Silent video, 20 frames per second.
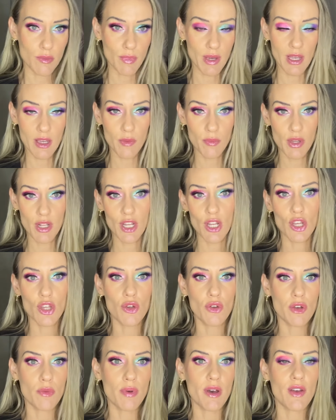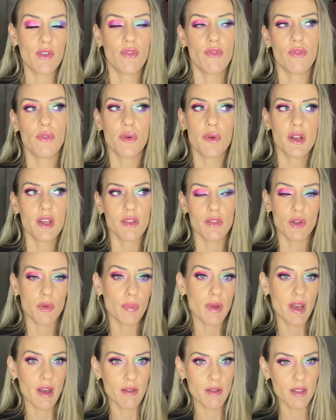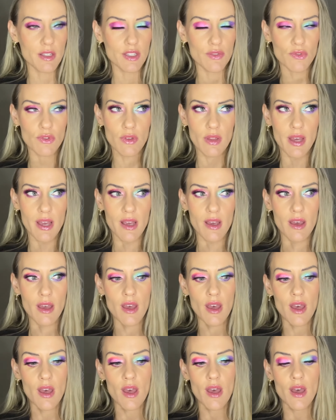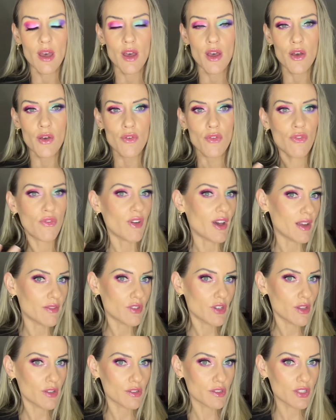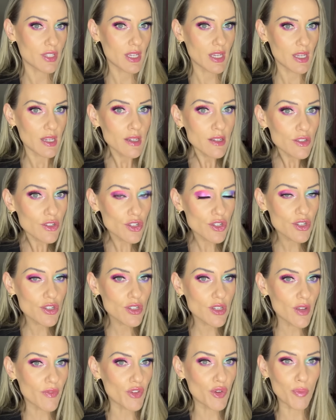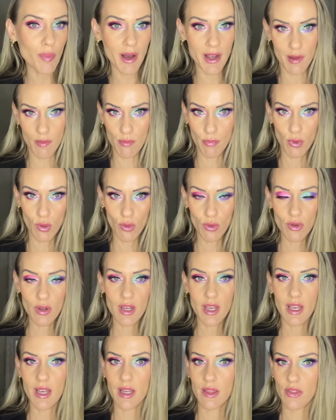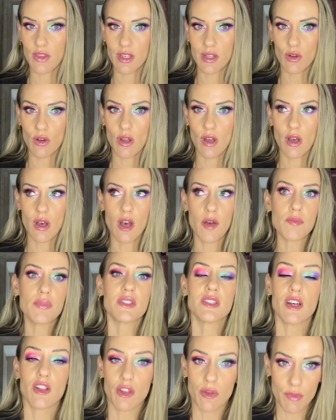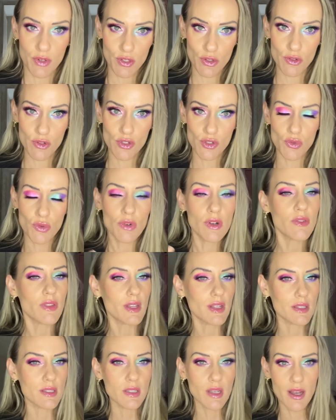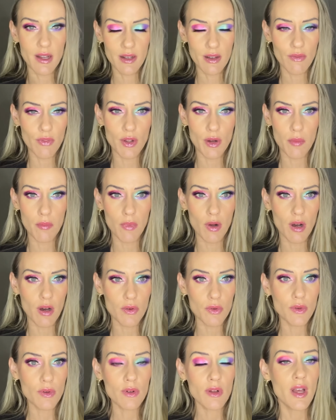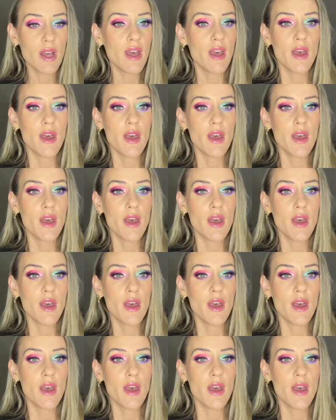makeup in it, you could buy 40 of their palettes for like $5 each if you buy in bulk and then upsell them in your store. That's kind of their model.